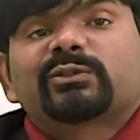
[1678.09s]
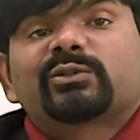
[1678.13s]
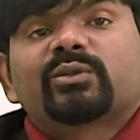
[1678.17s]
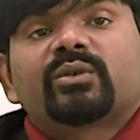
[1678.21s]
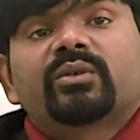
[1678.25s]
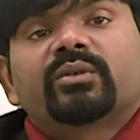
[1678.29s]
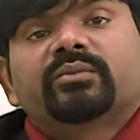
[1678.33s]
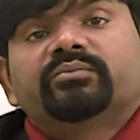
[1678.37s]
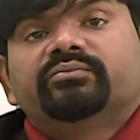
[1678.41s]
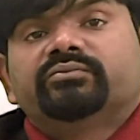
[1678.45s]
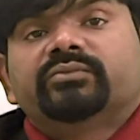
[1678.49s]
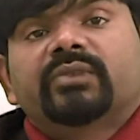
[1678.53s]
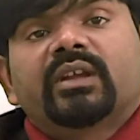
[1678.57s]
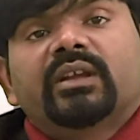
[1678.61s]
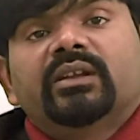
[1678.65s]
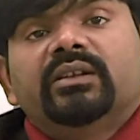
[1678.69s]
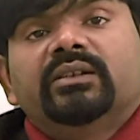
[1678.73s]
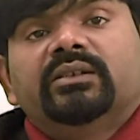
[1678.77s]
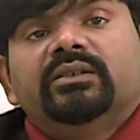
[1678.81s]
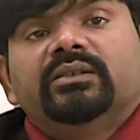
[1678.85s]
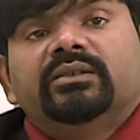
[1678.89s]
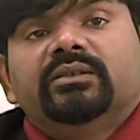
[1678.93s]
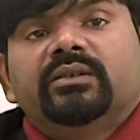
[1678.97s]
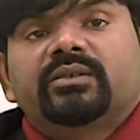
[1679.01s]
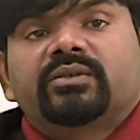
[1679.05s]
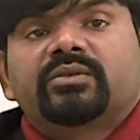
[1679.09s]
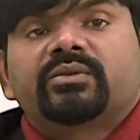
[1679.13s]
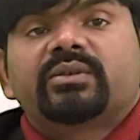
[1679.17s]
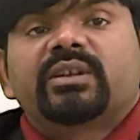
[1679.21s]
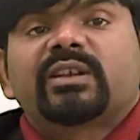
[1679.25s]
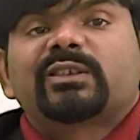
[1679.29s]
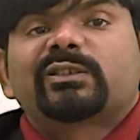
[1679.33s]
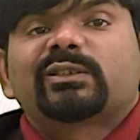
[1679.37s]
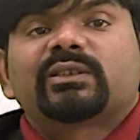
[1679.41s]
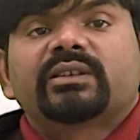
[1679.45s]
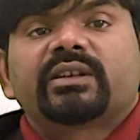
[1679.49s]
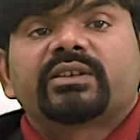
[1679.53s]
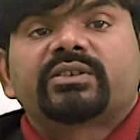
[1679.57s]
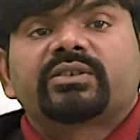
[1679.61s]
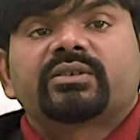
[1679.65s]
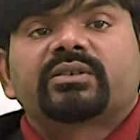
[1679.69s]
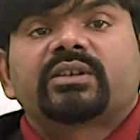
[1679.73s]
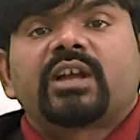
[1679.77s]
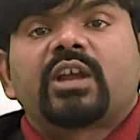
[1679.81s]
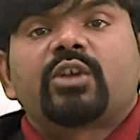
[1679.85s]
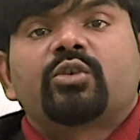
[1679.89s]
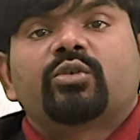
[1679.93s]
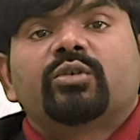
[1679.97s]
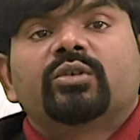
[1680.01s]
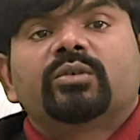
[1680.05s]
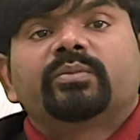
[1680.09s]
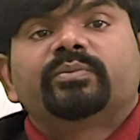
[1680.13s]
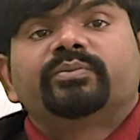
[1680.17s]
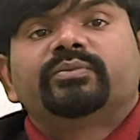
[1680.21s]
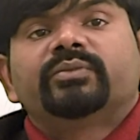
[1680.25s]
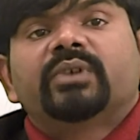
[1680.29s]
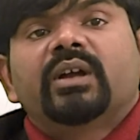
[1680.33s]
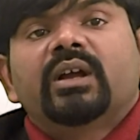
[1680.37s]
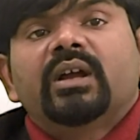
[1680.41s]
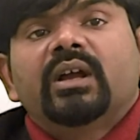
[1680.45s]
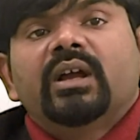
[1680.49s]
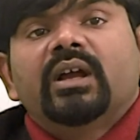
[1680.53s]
So in today's lecture, I hope